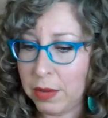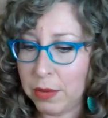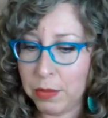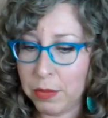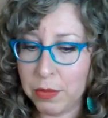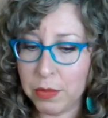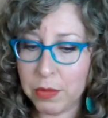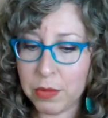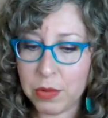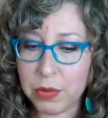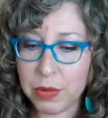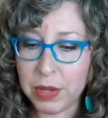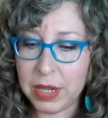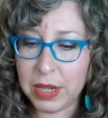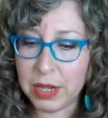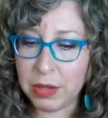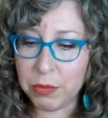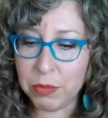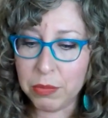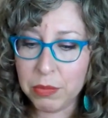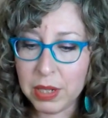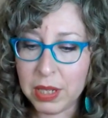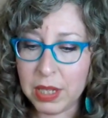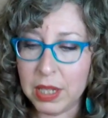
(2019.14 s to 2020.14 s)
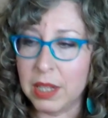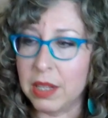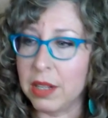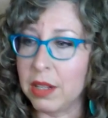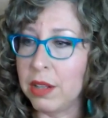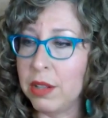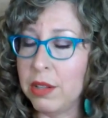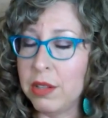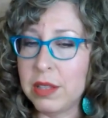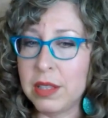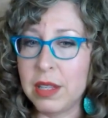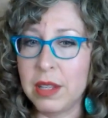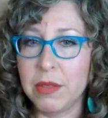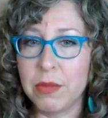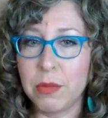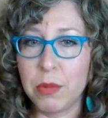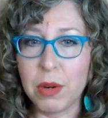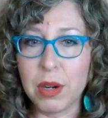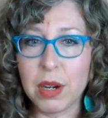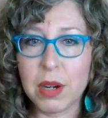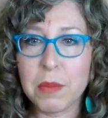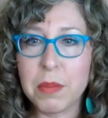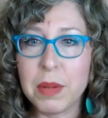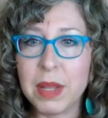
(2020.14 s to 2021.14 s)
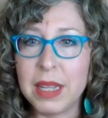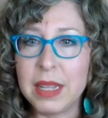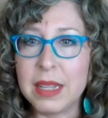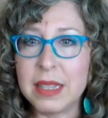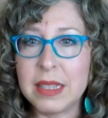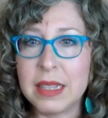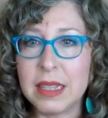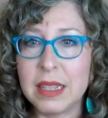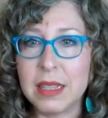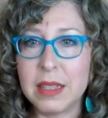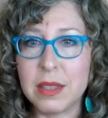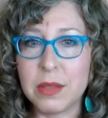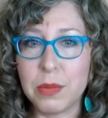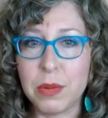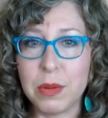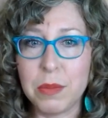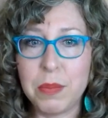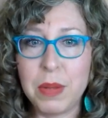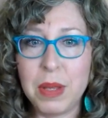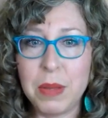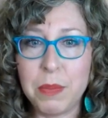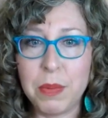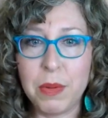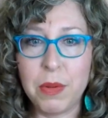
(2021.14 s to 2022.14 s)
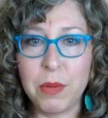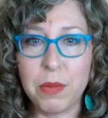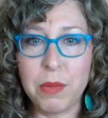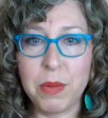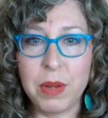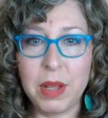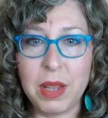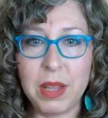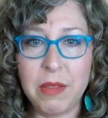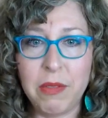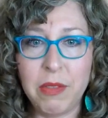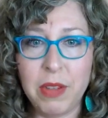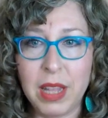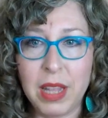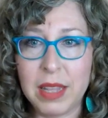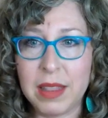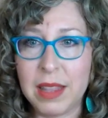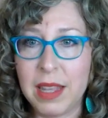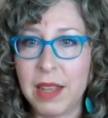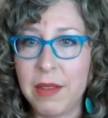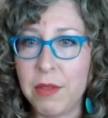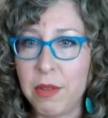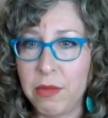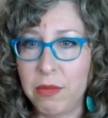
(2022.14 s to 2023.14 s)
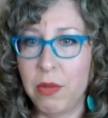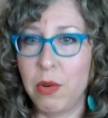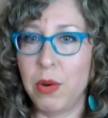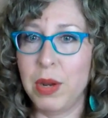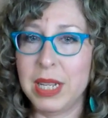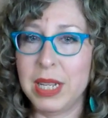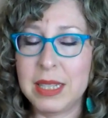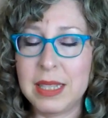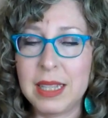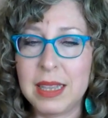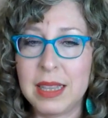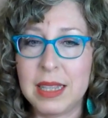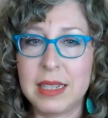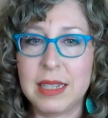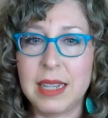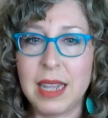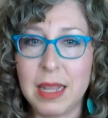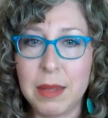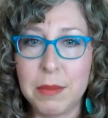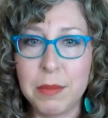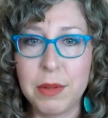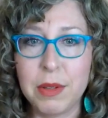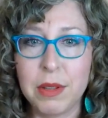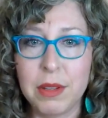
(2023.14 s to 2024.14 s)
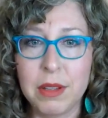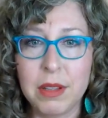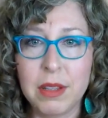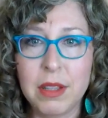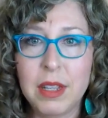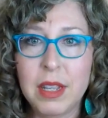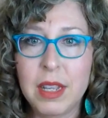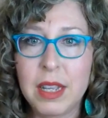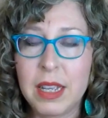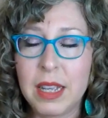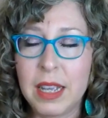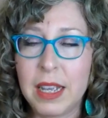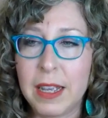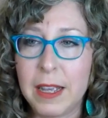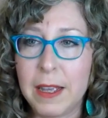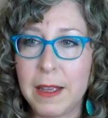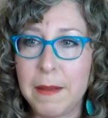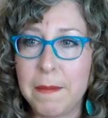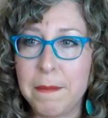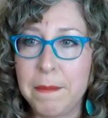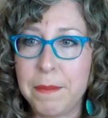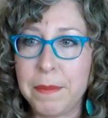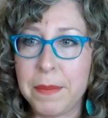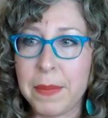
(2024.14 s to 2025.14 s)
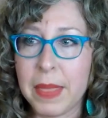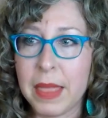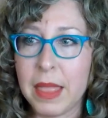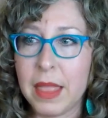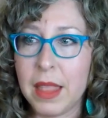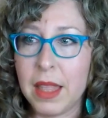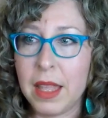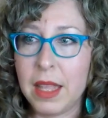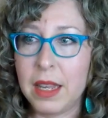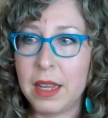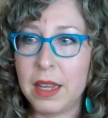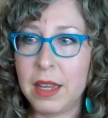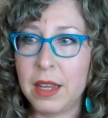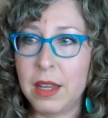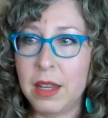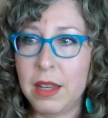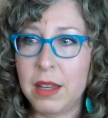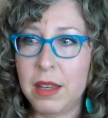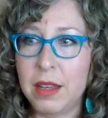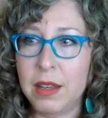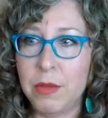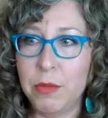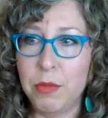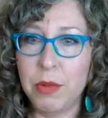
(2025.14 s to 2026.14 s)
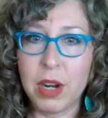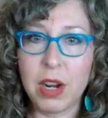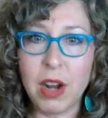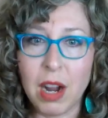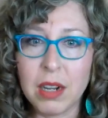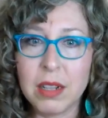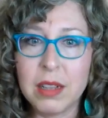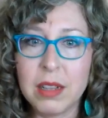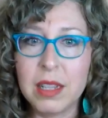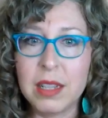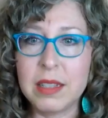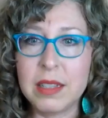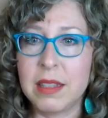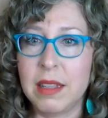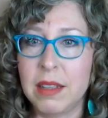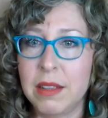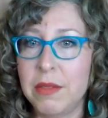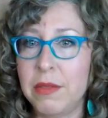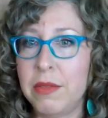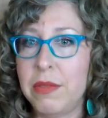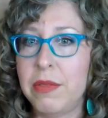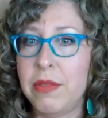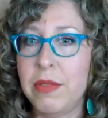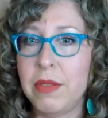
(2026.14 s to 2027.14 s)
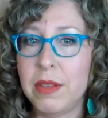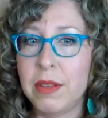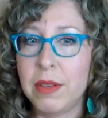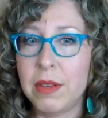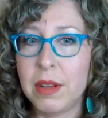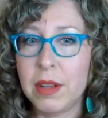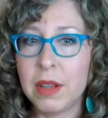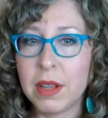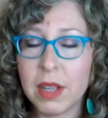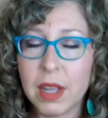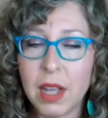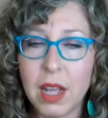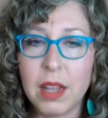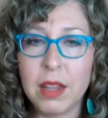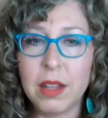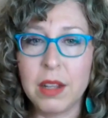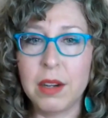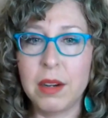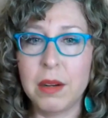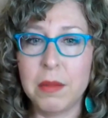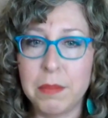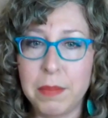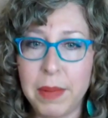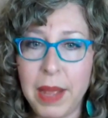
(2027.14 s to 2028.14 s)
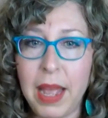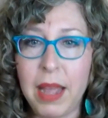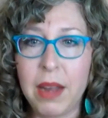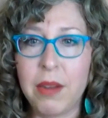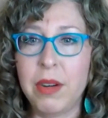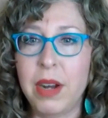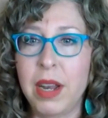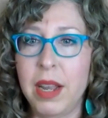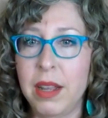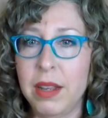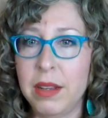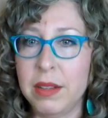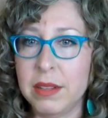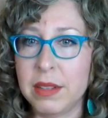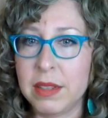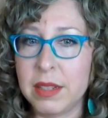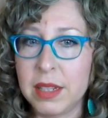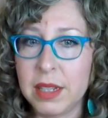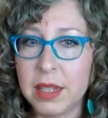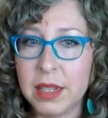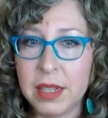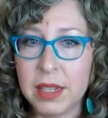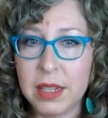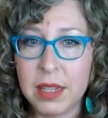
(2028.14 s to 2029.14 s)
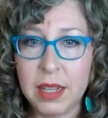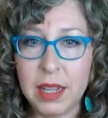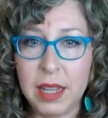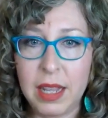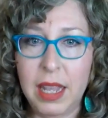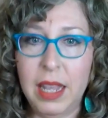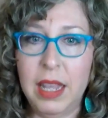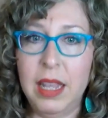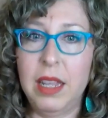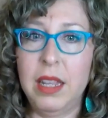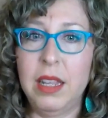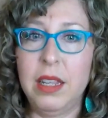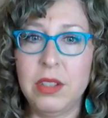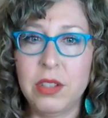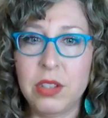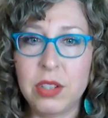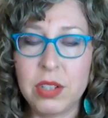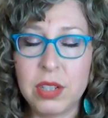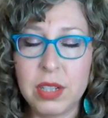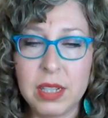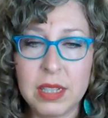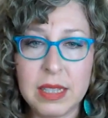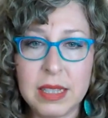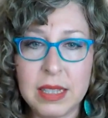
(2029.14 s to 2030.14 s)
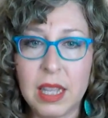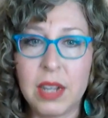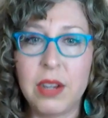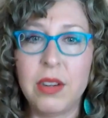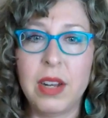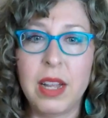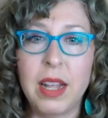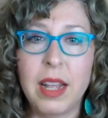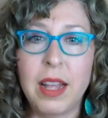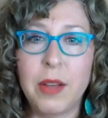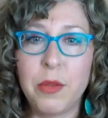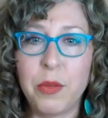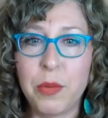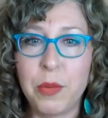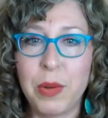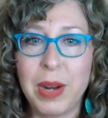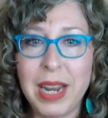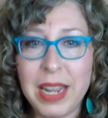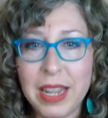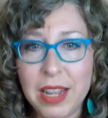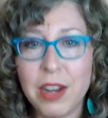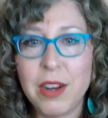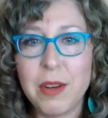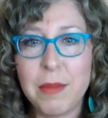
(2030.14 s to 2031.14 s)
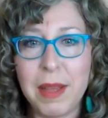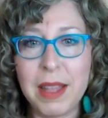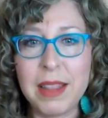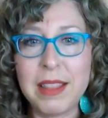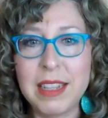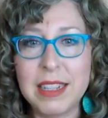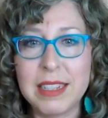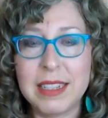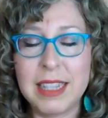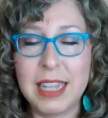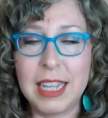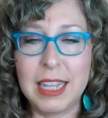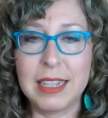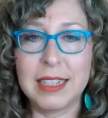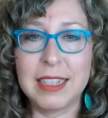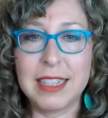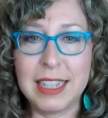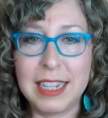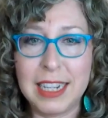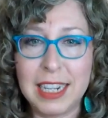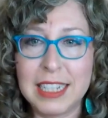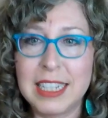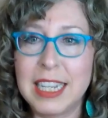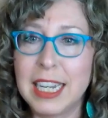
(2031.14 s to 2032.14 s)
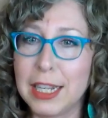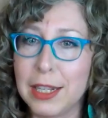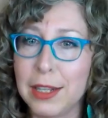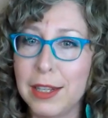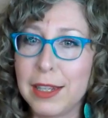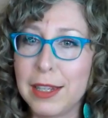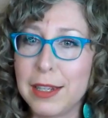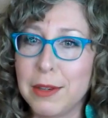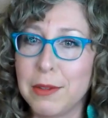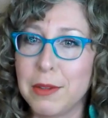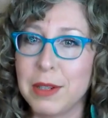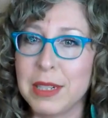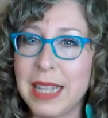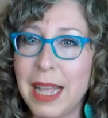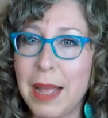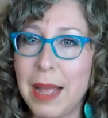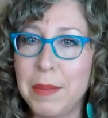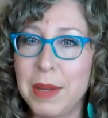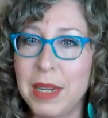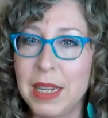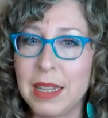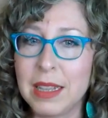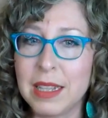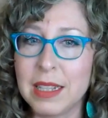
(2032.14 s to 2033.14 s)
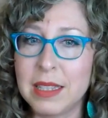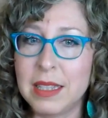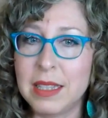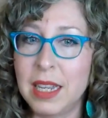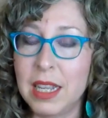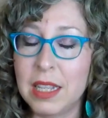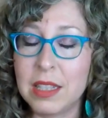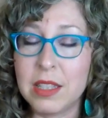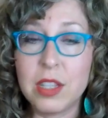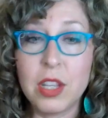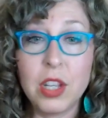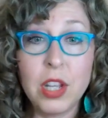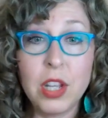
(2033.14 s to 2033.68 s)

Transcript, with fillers: creating really inclusive workplaces where people really feel like they have a voice at the table, mm. um, regardless of color, background, age, etc. Uh, when I hear about these things, then I take a look at what's happening in the states.